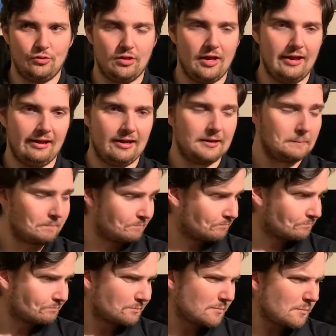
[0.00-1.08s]
Like,
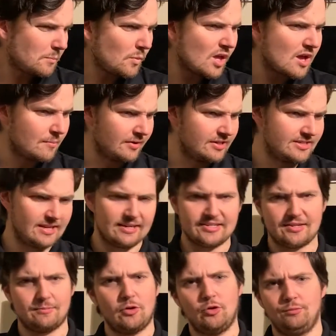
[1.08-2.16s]
I'm going to take
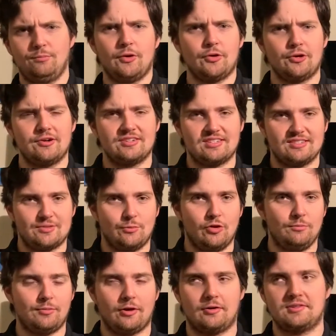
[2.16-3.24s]
some old motors and some
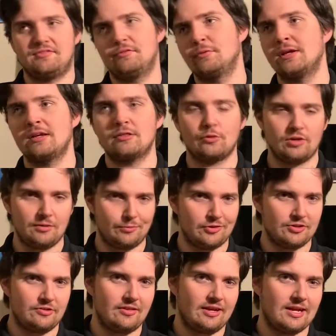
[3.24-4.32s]
old parts from a 3D
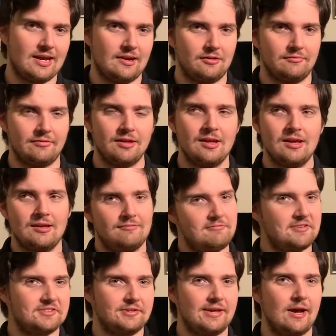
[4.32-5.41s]
printer that kind of
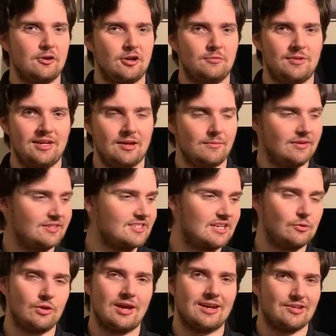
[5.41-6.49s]
fizzled out on me. I'm going to see
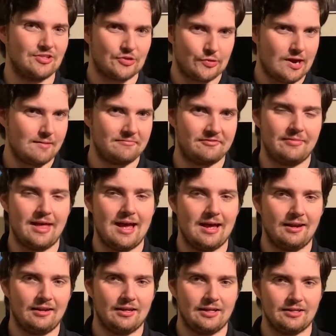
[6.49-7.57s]
what I can scrap from
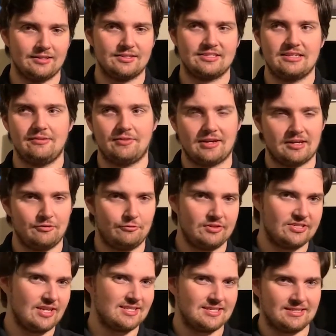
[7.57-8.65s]
that and see if I can
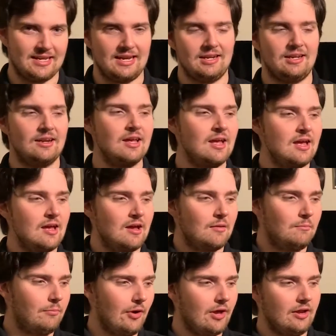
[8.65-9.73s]
resuscitate it.
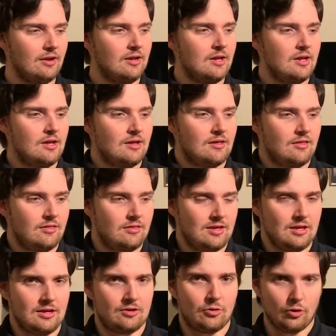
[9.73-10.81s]
But
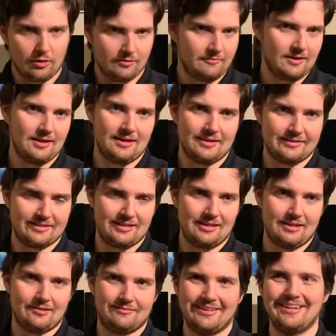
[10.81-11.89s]
the core of it is
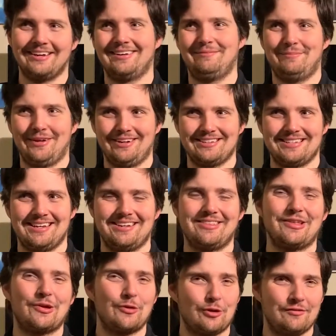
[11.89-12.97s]
the, pun intended,
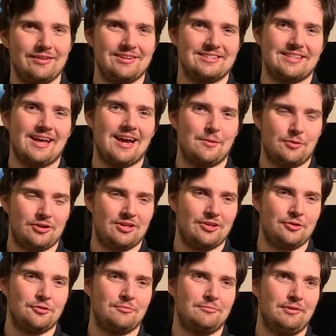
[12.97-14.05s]
the core of it is the
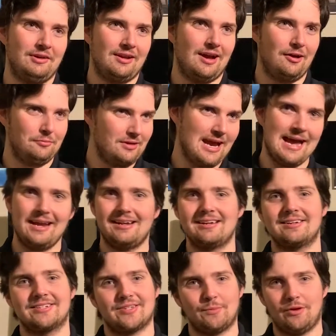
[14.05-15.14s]
Hypercube, but I'll be adding
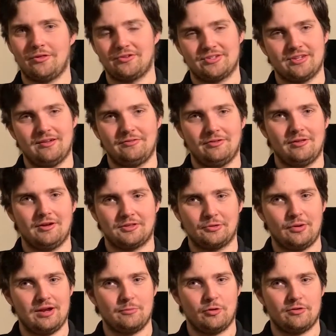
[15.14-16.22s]
some other stuff along the
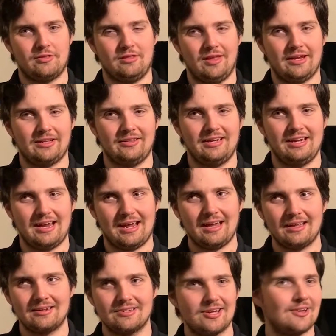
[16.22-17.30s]
way more than likely
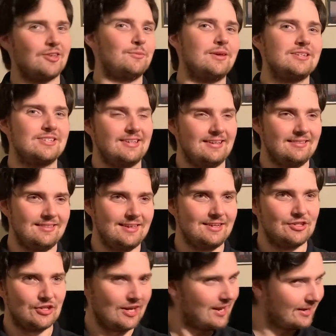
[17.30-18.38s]
and documenting the
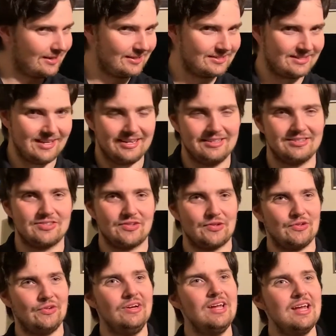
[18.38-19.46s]
shenanigans that
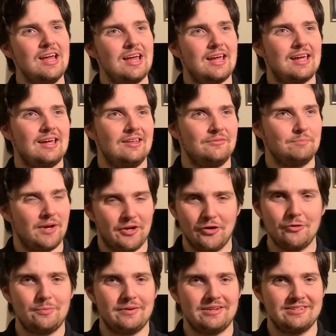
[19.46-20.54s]
ensue. And my
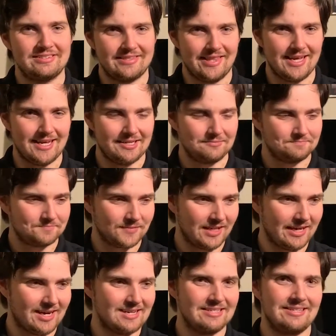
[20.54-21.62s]
hope is that,
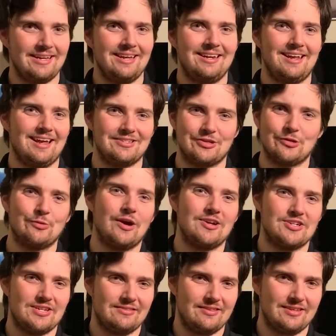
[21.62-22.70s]
like I said, as you're
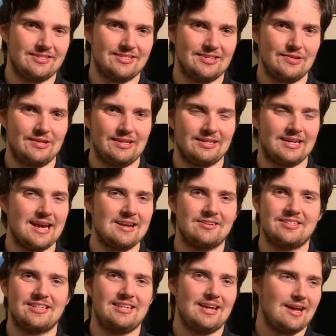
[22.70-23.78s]
watching this, you can kind of
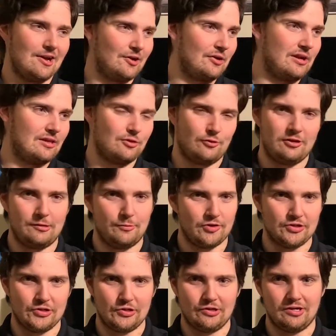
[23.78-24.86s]
see how a 3D
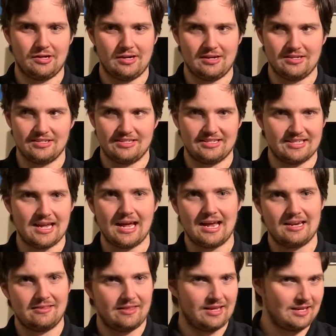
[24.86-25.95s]
printer is
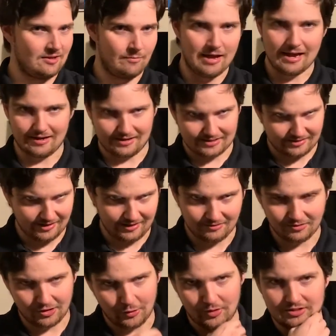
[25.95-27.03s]
designed, the kinematics that
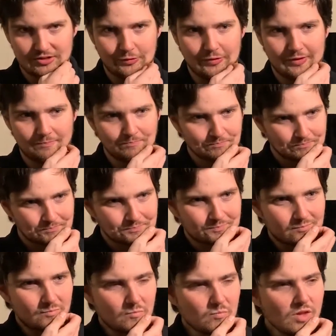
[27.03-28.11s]
go into it,
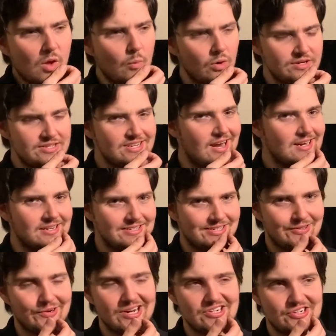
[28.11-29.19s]
what design
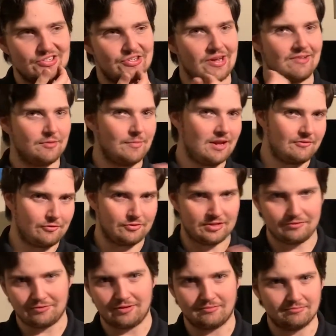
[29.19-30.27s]
considerations you have to make for
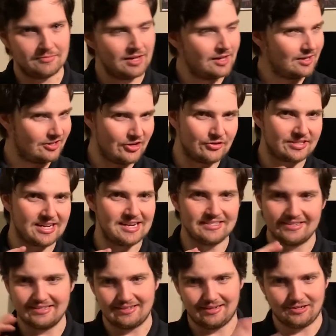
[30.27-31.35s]
different use
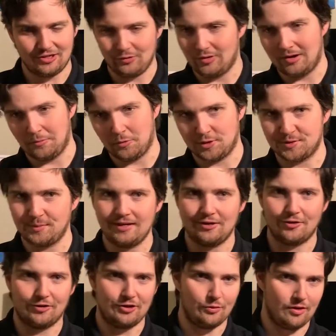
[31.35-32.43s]
cases, like do you want more speed
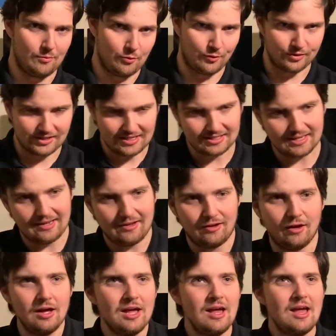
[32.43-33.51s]
or do you want more
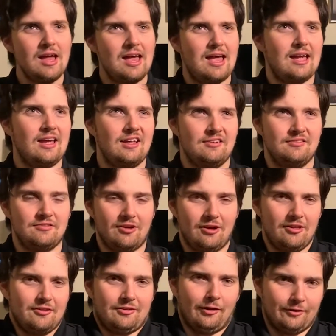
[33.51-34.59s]
detail? And
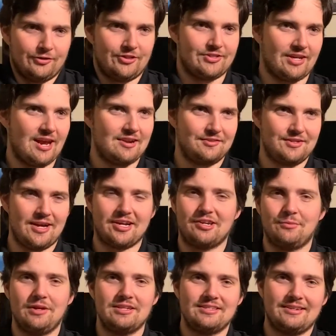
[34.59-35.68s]
all in all, just kind of
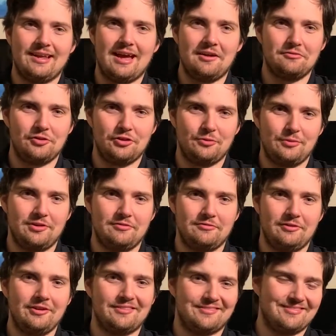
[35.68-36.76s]
document and have a little bit of
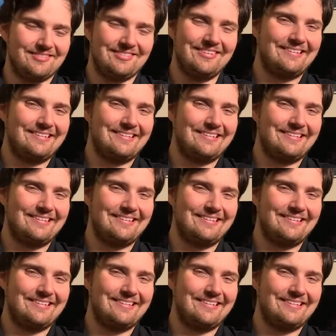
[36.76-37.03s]
fun.